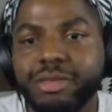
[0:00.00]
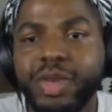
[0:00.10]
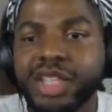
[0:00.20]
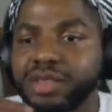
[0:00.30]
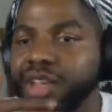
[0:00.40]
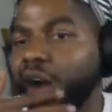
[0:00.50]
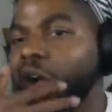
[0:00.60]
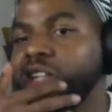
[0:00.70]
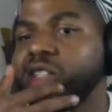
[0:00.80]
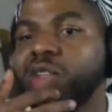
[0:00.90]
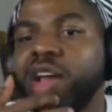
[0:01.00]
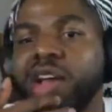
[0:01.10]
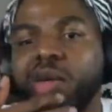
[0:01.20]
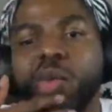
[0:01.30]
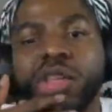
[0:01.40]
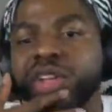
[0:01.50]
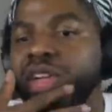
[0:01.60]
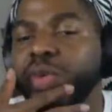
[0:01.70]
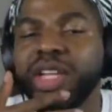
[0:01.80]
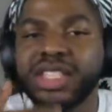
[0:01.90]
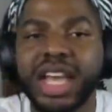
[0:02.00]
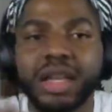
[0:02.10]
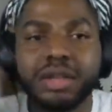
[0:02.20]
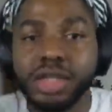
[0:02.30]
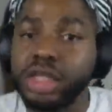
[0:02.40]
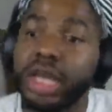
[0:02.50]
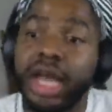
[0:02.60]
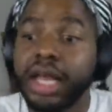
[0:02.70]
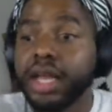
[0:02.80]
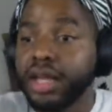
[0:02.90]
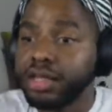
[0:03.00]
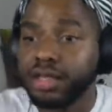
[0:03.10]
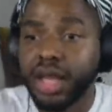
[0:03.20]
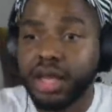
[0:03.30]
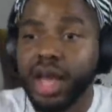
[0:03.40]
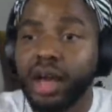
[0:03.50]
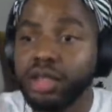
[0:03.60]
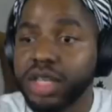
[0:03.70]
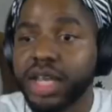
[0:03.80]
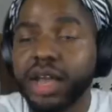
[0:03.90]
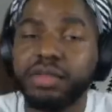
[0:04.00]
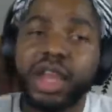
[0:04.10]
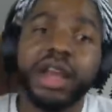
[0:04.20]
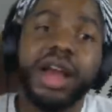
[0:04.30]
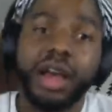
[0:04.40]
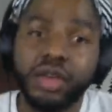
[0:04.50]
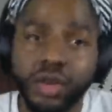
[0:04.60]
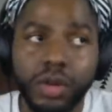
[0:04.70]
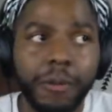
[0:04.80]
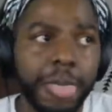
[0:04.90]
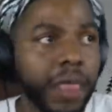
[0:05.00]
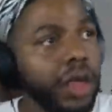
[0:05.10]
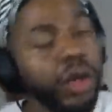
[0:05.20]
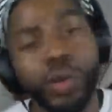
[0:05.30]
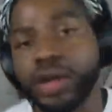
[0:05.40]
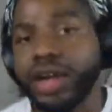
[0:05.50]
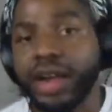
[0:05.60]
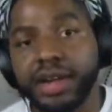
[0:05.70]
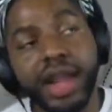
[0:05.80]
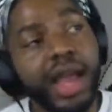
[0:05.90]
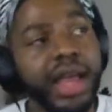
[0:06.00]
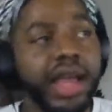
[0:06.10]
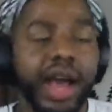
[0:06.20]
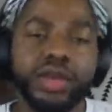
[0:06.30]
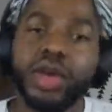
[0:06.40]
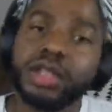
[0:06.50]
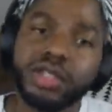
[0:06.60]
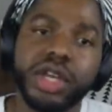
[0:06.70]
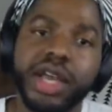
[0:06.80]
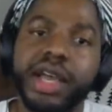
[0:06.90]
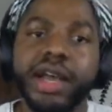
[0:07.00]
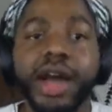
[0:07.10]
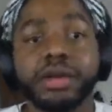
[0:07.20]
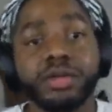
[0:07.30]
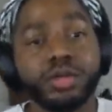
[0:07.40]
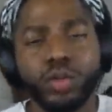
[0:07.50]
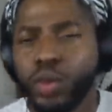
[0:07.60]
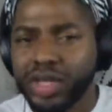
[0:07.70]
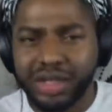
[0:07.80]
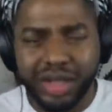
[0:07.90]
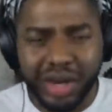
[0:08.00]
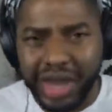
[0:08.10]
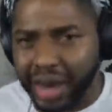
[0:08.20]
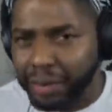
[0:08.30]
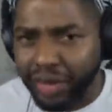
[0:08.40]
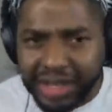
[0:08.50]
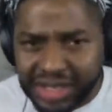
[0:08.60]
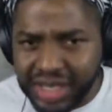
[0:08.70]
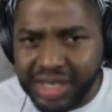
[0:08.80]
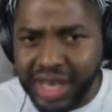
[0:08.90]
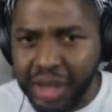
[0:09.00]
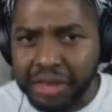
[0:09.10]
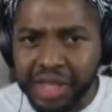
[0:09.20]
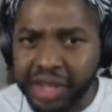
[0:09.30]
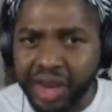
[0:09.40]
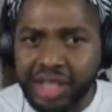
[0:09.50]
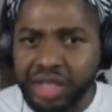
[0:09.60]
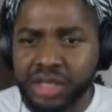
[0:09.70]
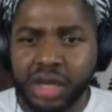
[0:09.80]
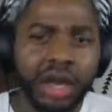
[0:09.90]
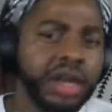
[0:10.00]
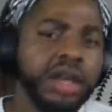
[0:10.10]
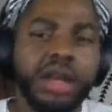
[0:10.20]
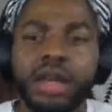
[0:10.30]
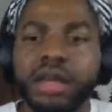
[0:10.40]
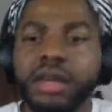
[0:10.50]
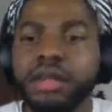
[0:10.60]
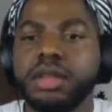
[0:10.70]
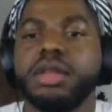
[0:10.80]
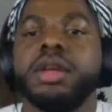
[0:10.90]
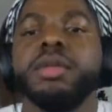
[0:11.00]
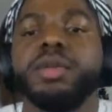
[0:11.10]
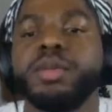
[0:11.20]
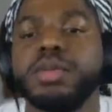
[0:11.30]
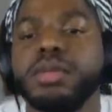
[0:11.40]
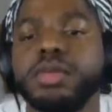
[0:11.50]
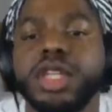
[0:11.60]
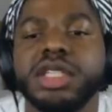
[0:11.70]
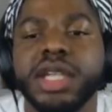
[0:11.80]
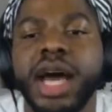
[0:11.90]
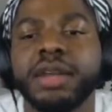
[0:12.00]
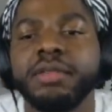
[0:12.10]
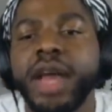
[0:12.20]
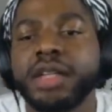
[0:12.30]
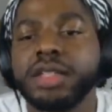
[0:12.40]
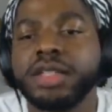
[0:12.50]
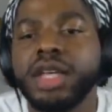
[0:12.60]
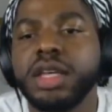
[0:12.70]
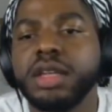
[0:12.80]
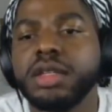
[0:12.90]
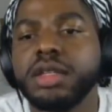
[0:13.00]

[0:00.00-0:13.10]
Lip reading: It's really hard to do that when it's like genetic. It's like how you take care of your hair, how you wear your hair at night, how you handle your hair, what your hair porosity is, how thick your hair strands are. There's a lot of factors to take in.